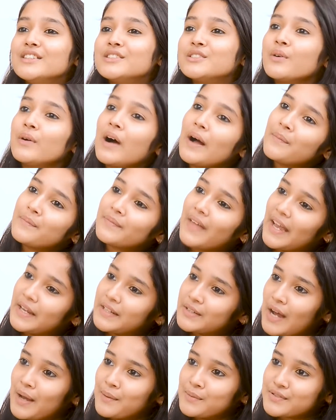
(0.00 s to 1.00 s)
So
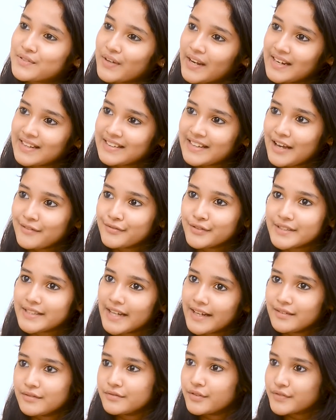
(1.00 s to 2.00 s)
I was training there for
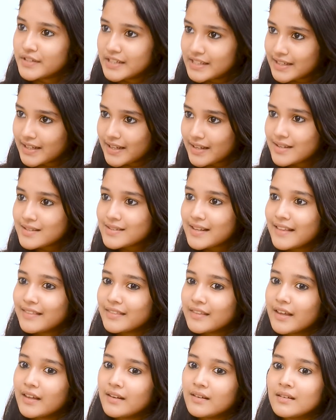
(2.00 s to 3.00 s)
10, 15 days. And
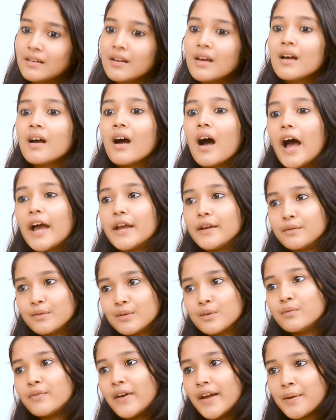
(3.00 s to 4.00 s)
then I
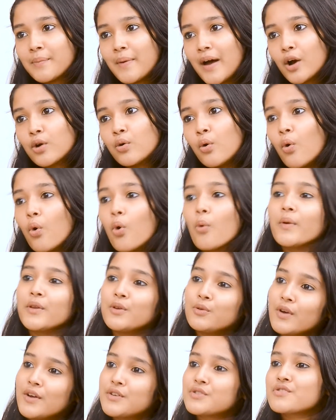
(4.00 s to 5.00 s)
went back home and,
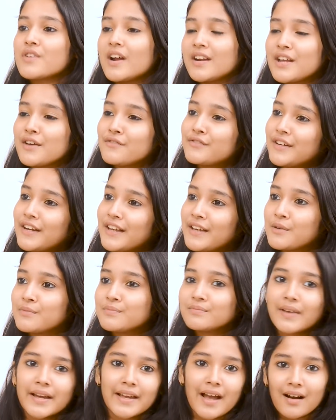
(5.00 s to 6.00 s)
you know, I used to run every day
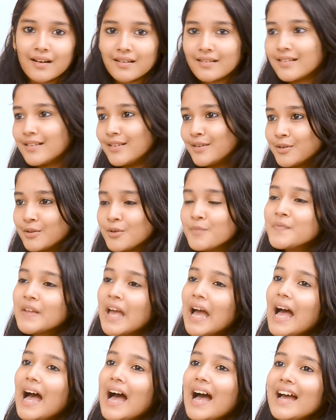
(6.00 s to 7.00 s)
with my uncle, you know.
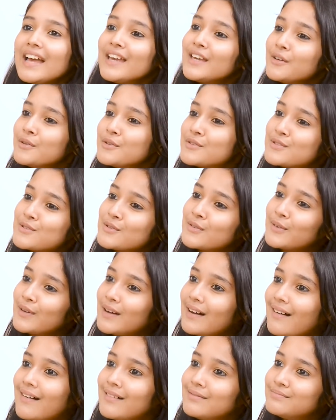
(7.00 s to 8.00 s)
He used to
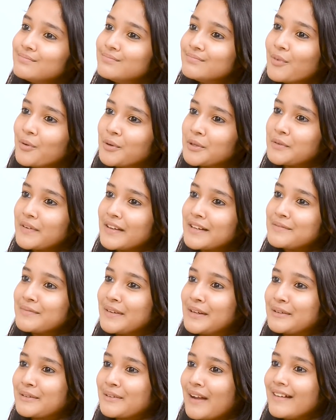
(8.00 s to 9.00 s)
motivate
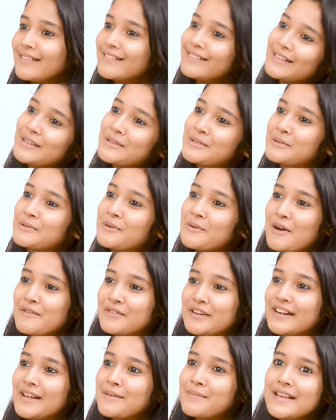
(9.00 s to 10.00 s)
me to run. He used to go
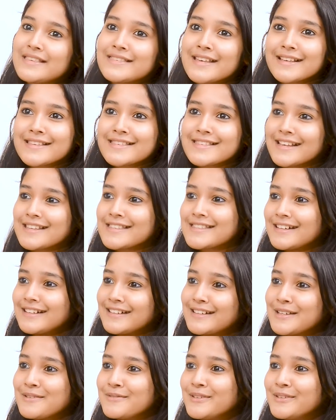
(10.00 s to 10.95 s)
every day by 6:30.